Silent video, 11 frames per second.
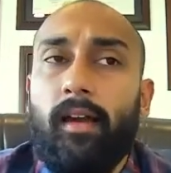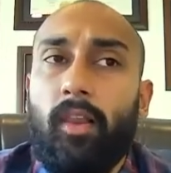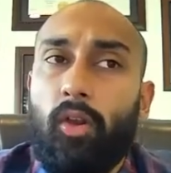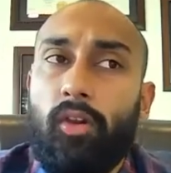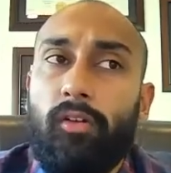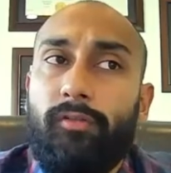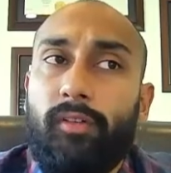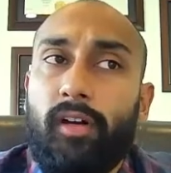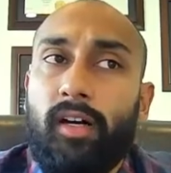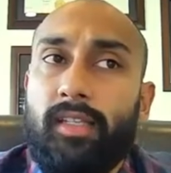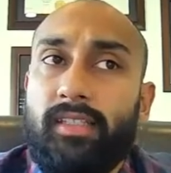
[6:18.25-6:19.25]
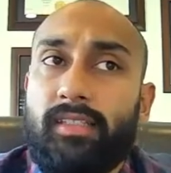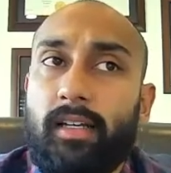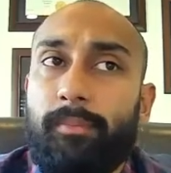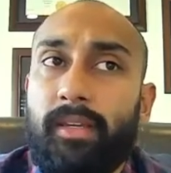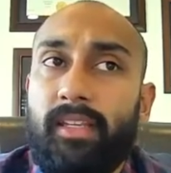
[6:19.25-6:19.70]
A lot of these
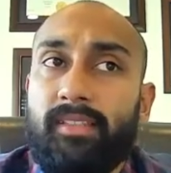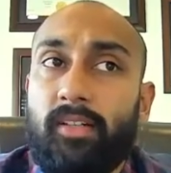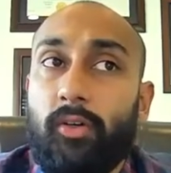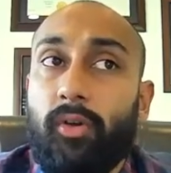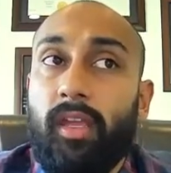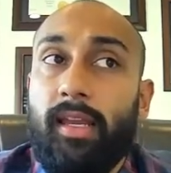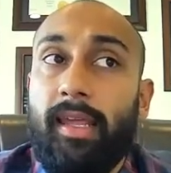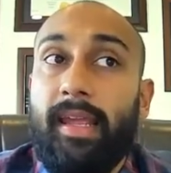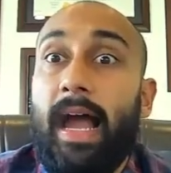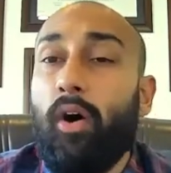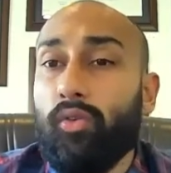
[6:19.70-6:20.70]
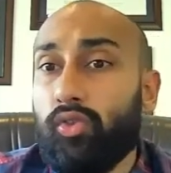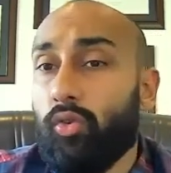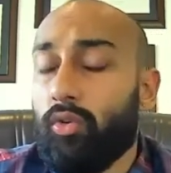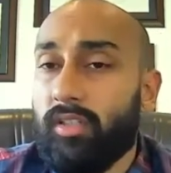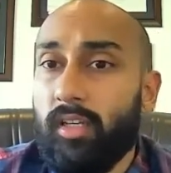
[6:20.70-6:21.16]
companies are doing like
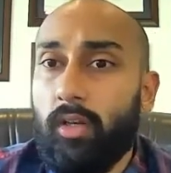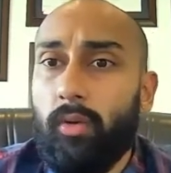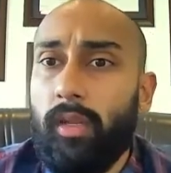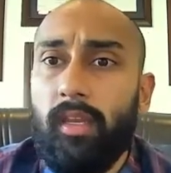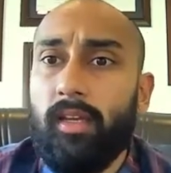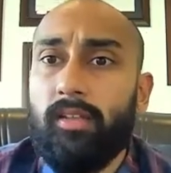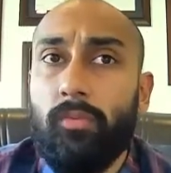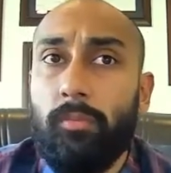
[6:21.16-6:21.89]
outsourcing to India.